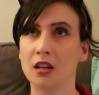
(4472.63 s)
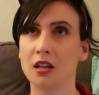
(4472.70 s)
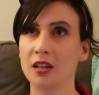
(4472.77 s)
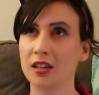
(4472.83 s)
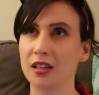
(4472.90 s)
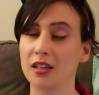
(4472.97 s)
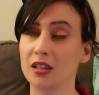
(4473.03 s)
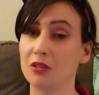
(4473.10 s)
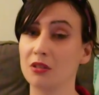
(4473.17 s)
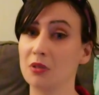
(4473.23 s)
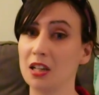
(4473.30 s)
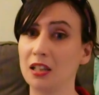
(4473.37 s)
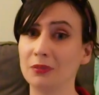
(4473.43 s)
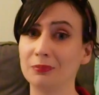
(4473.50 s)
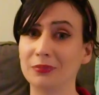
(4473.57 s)

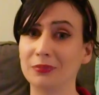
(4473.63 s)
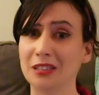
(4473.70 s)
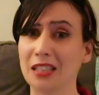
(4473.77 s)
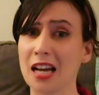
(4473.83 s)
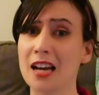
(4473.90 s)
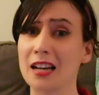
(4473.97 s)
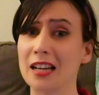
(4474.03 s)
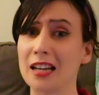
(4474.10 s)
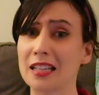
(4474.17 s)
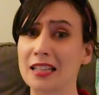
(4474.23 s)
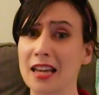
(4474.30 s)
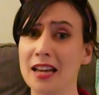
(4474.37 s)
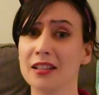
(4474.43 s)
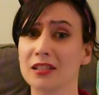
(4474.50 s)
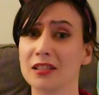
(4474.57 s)
Well, yeah, I
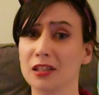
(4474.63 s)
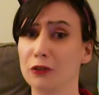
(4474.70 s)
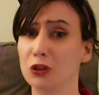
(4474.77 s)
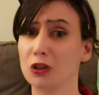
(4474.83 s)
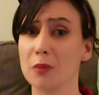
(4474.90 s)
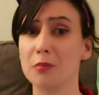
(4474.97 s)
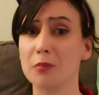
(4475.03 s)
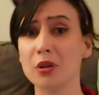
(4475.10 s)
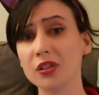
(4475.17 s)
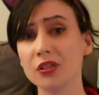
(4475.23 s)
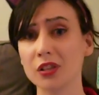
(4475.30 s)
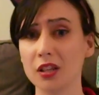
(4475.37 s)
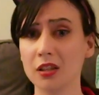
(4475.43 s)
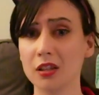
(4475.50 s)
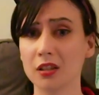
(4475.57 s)
guess if you're a
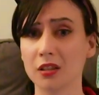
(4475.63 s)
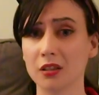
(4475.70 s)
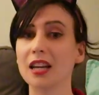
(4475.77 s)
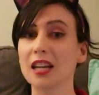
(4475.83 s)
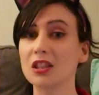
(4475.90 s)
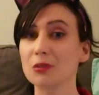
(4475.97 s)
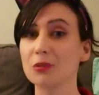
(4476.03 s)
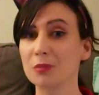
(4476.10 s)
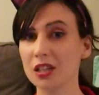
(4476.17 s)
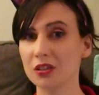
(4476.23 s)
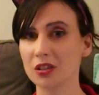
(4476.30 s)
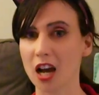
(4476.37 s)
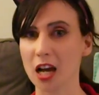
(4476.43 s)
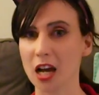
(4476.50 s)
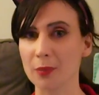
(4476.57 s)
pussy. In the
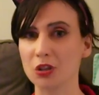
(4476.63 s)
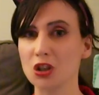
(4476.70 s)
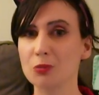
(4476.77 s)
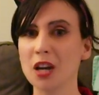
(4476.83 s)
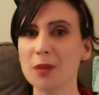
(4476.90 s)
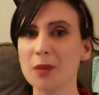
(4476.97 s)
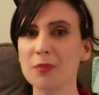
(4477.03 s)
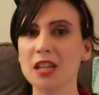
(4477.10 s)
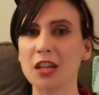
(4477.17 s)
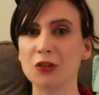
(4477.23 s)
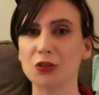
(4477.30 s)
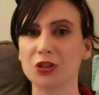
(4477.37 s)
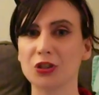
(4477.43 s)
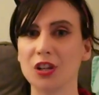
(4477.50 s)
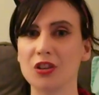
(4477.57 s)
meantime, you might be
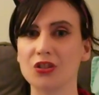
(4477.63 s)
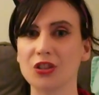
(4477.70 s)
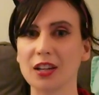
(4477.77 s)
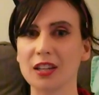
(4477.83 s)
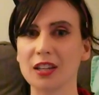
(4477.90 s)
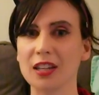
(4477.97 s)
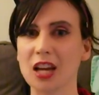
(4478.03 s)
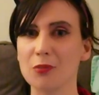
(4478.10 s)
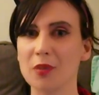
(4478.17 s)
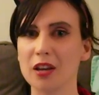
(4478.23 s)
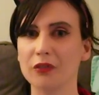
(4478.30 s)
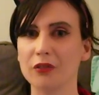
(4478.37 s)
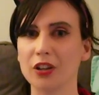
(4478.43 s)
interested in checking out my